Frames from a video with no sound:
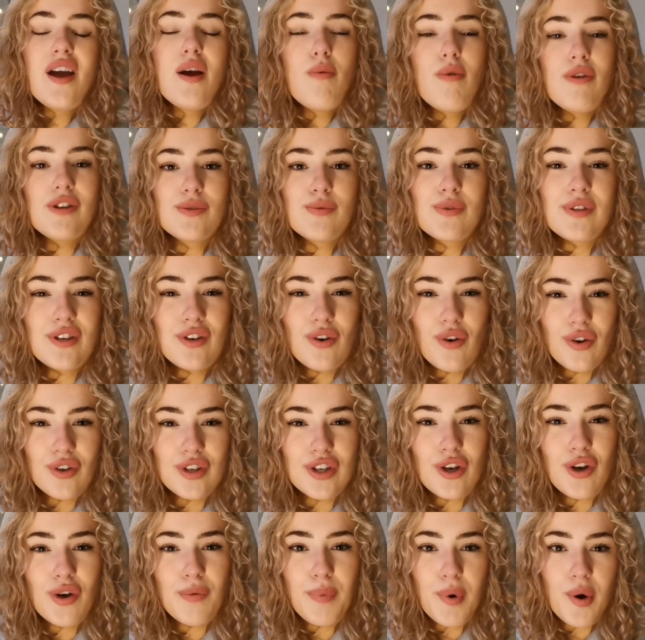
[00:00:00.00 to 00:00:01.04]
Whereas with an
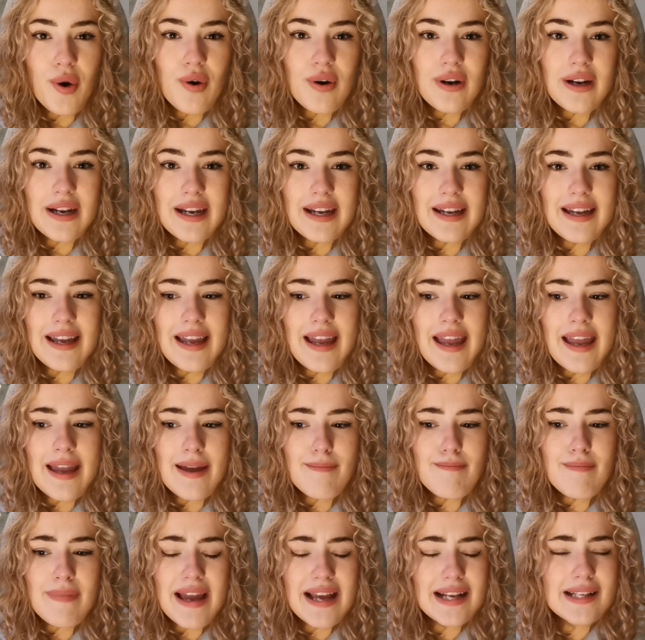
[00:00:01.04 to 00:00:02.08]
audiobook,
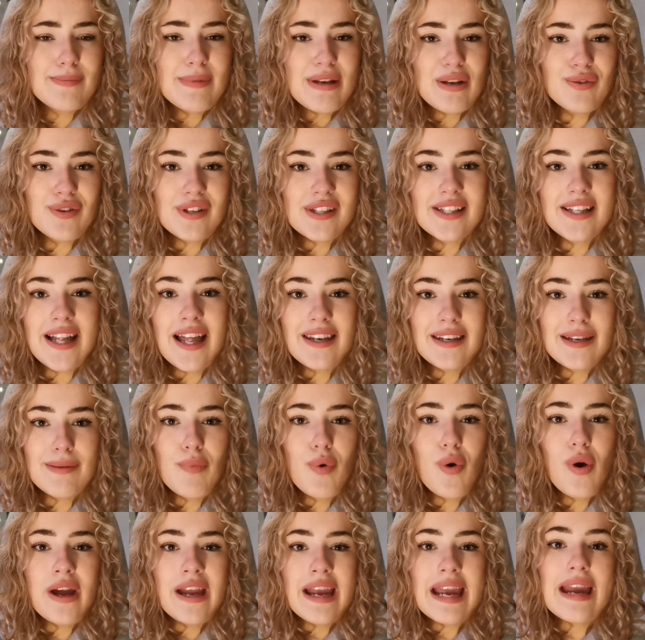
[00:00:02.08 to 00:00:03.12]
it makes me understand it
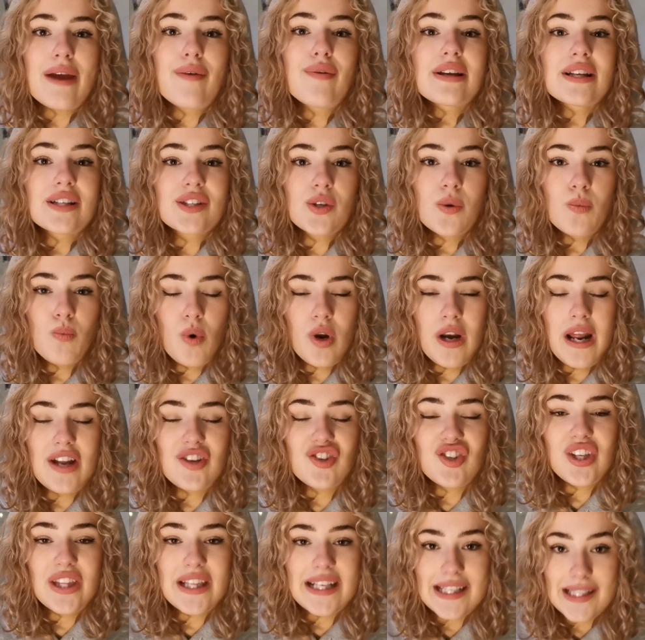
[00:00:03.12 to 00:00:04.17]
more hearing someone
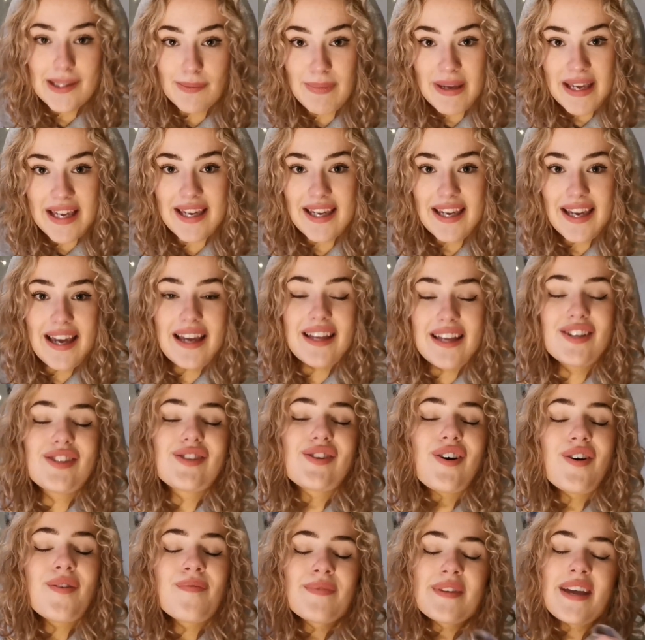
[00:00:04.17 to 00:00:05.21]
actually speak it.
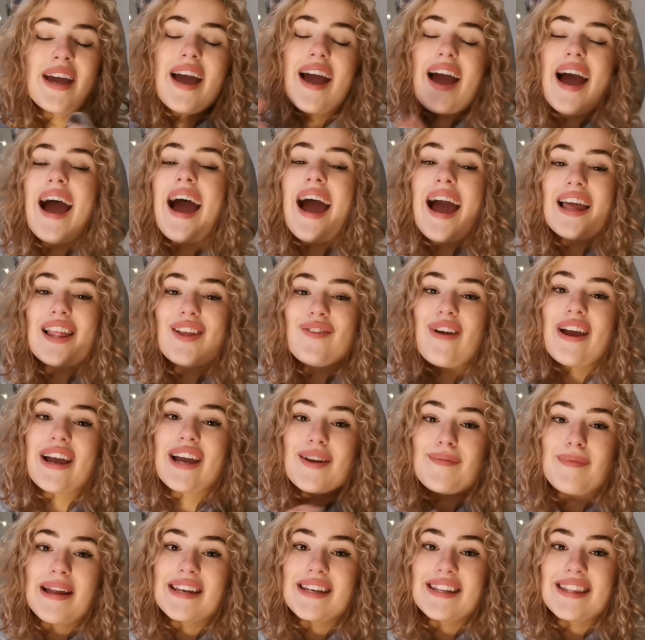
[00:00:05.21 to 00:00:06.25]
So highly
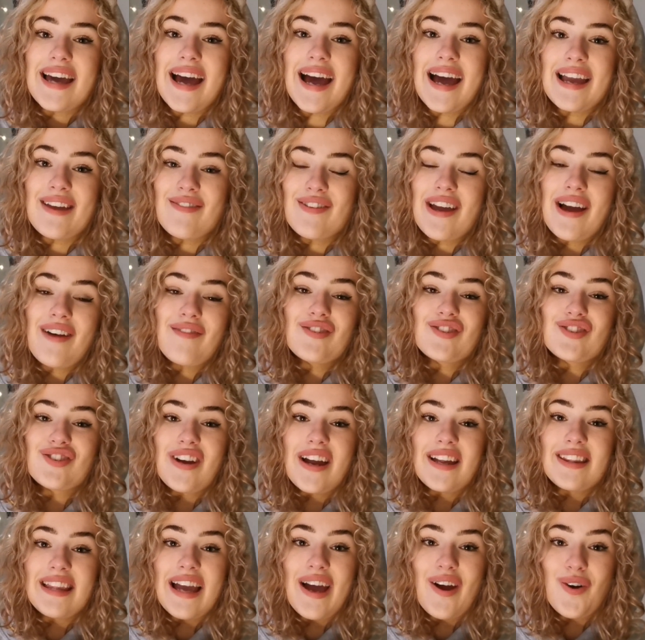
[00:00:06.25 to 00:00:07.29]
recommend that if you haven't
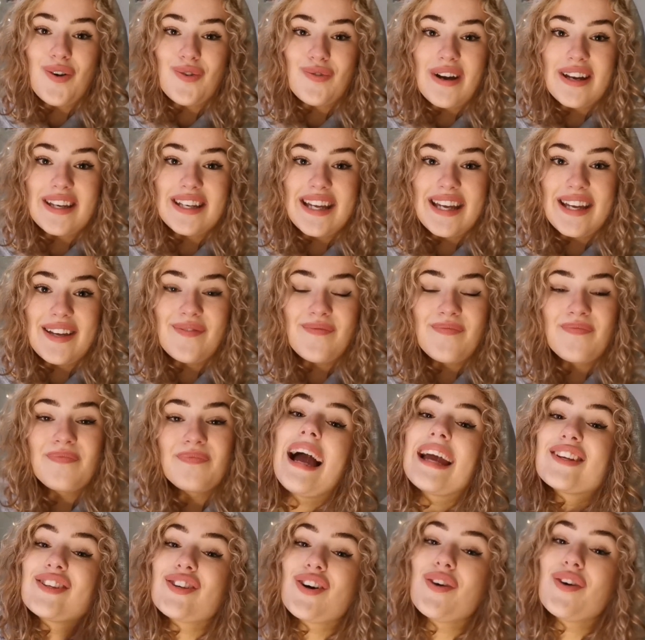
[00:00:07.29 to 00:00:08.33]
tried that already.
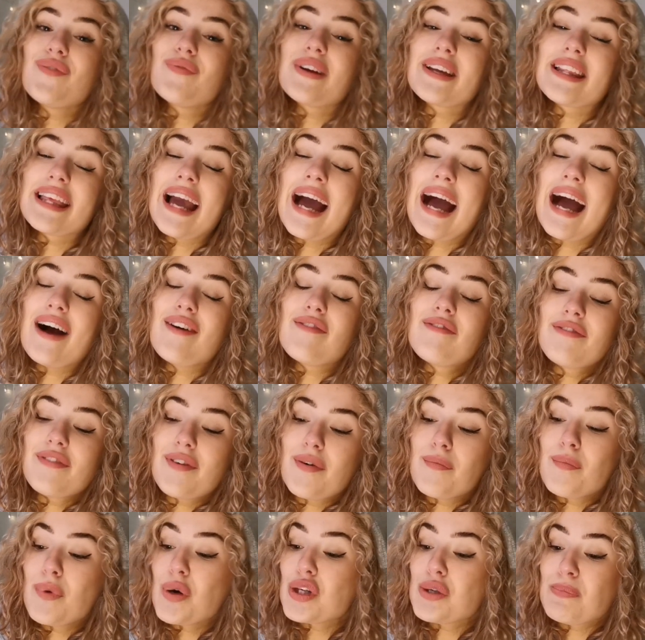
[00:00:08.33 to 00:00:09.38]
I don't really have
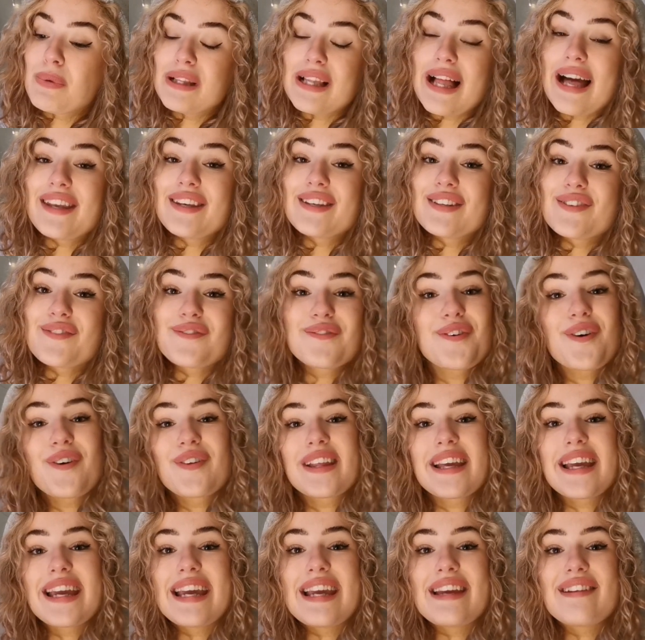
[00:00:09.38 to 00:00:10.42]
much planned for
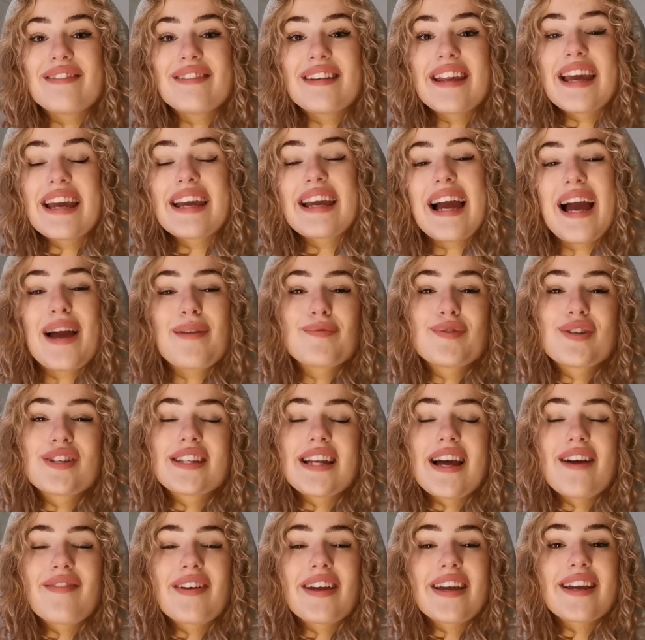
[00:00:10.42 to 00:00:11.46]
the evening. I'm just
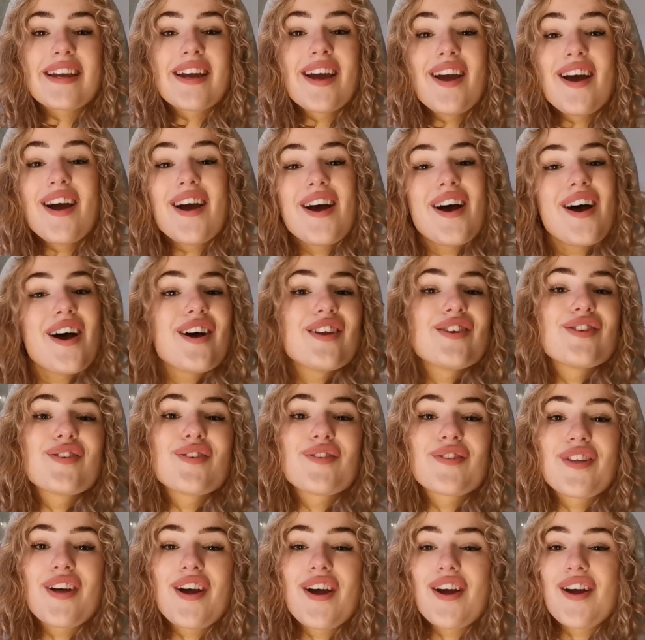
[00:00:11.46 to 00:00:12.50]
having
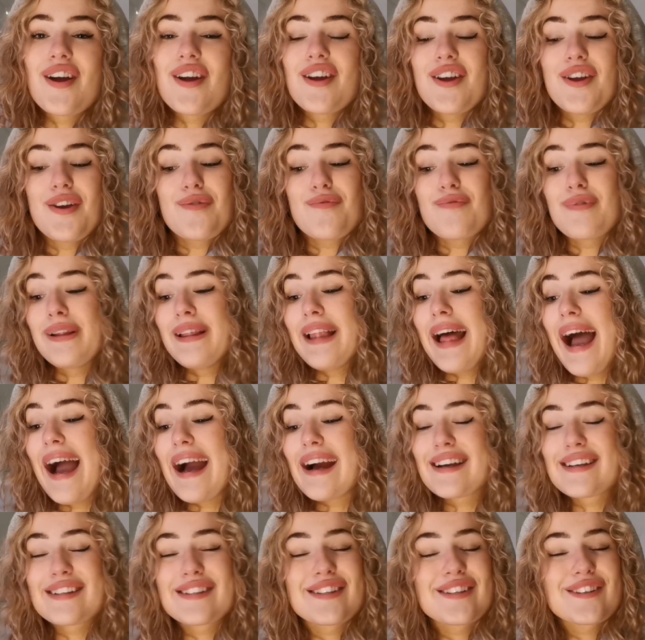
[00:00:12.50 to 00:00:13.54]
another
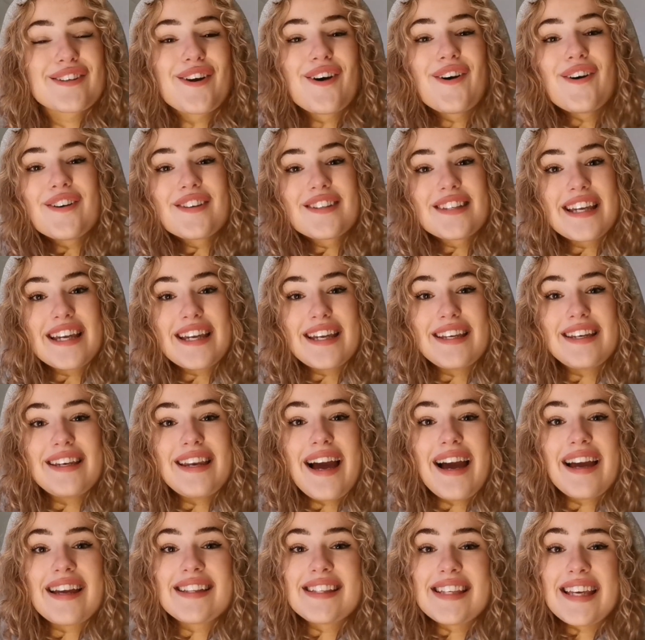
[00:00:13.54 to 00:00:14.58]
relaxed, cosy
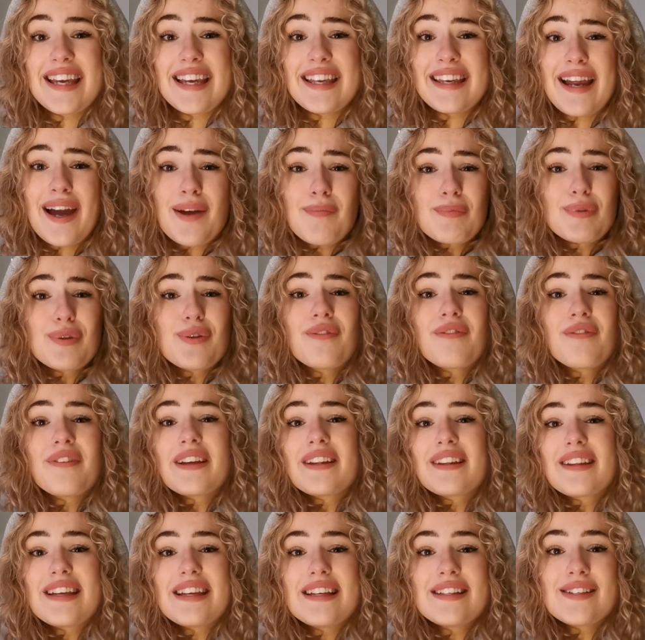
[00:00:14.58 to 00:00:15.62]
night in. I'm
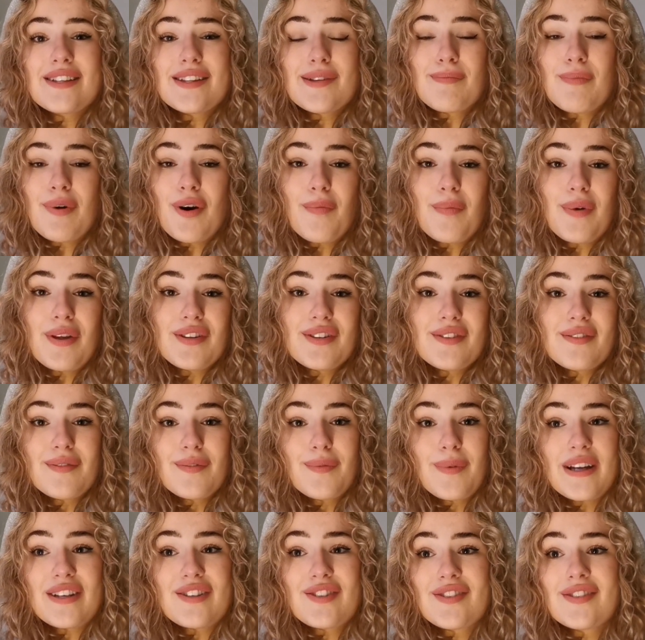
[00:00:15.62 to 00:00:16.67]
loving these at the moment,
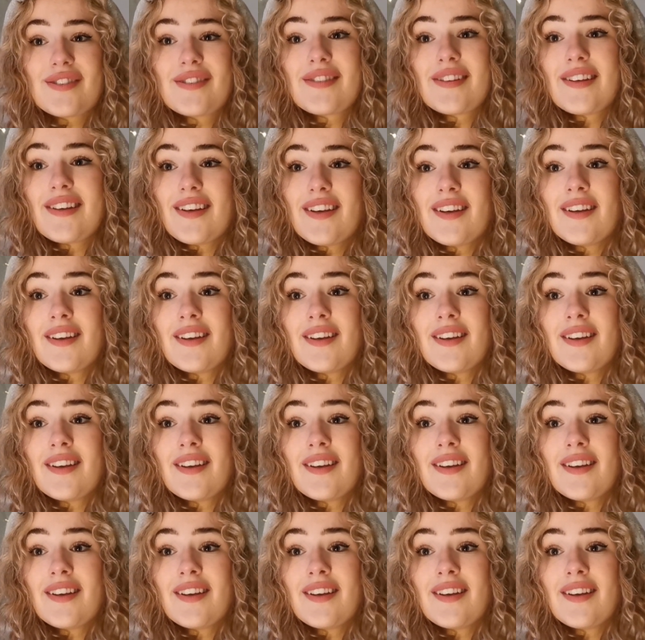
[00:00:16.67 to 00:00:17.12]
which is